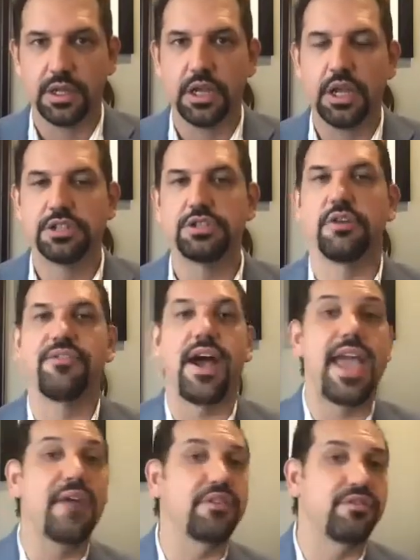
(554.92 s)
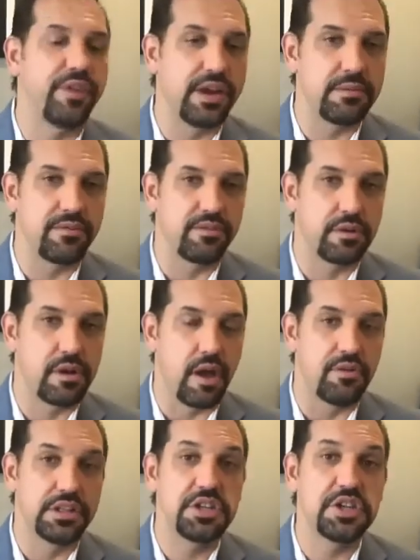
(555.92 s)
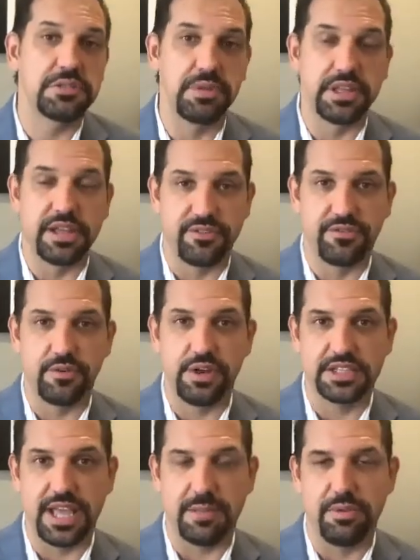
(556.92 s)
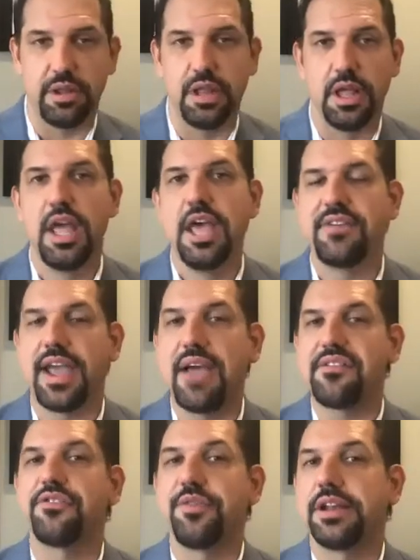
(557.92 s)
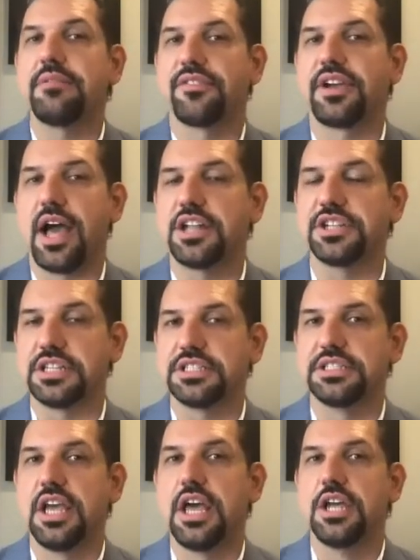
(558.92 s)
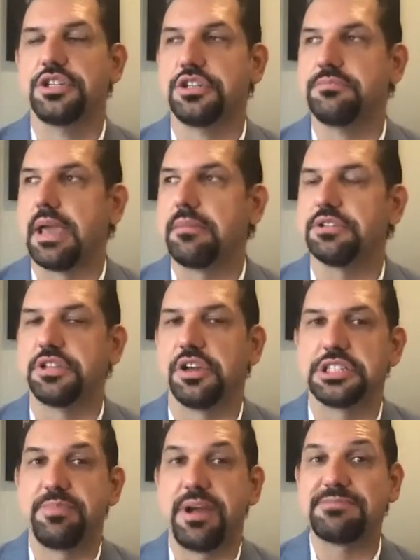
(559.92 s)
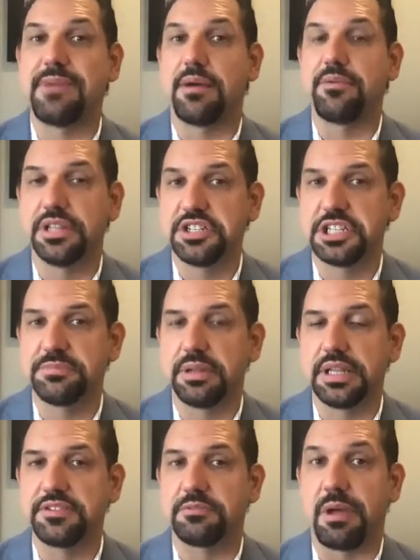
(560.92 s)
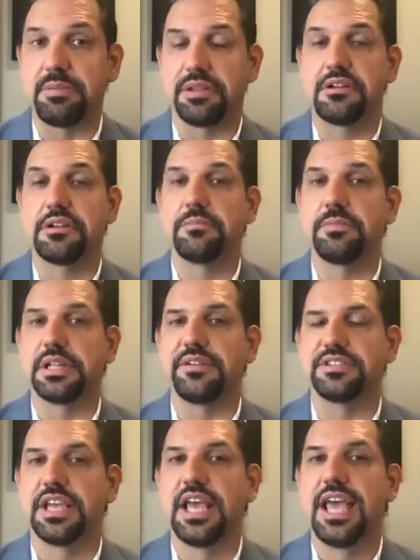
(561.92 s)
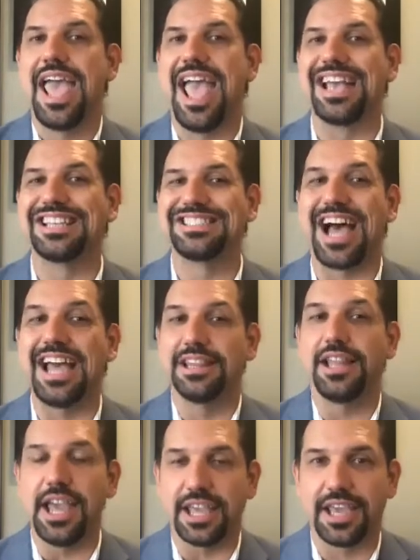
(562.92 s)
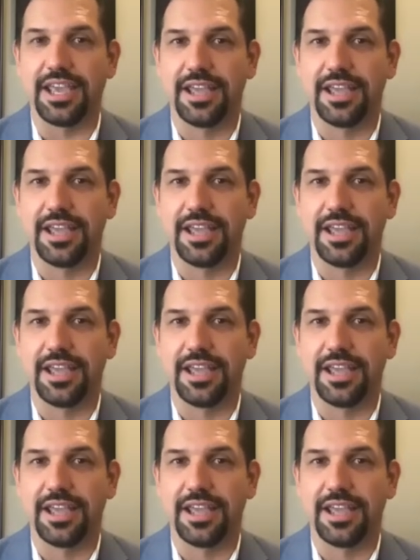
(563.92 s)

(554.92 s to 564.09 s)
So if I have a freedom of religious belief, for example, if I have a freedom of conscience to be able to express my religious beliefs or my political beliefs as I like,